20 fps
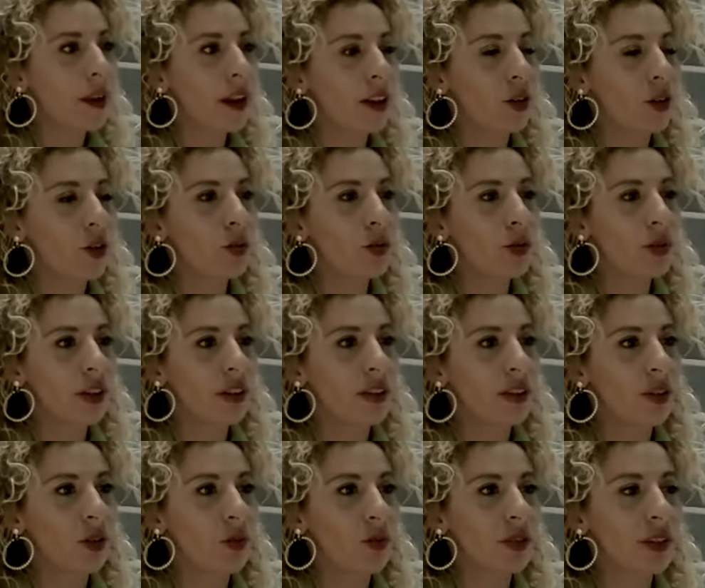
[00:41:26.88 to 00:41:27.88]
I hope you can
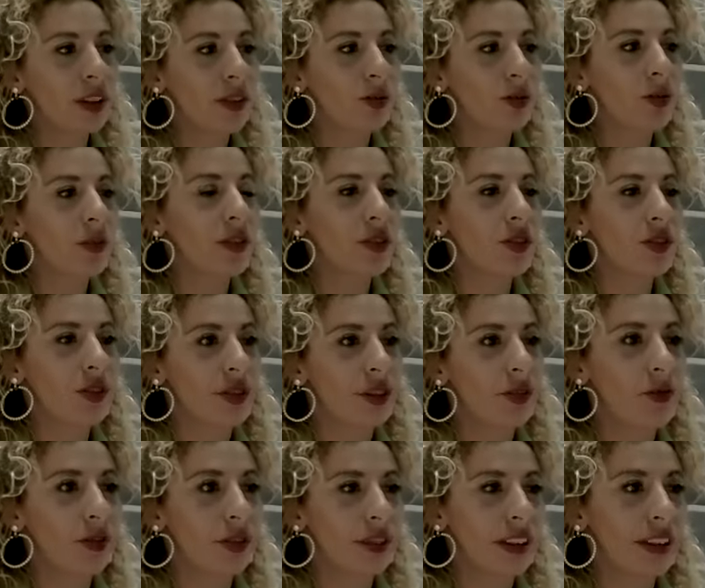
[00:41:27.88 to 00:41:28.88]
accommodate your
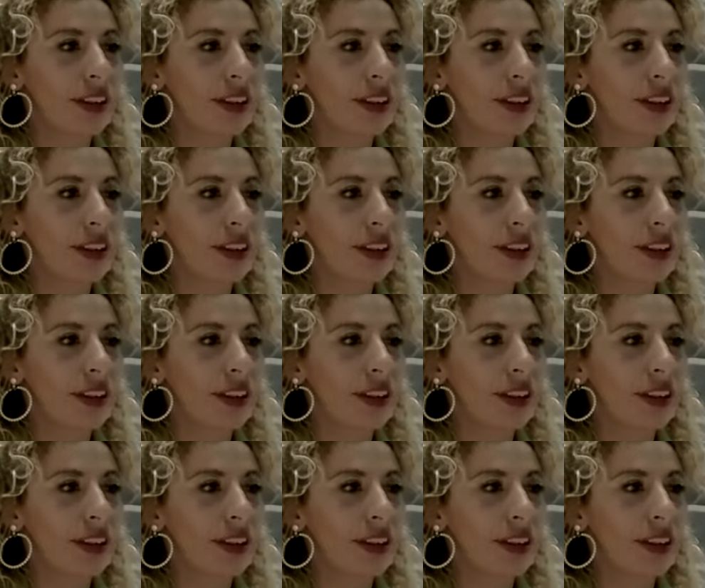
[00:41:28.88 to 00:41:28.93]
agenda for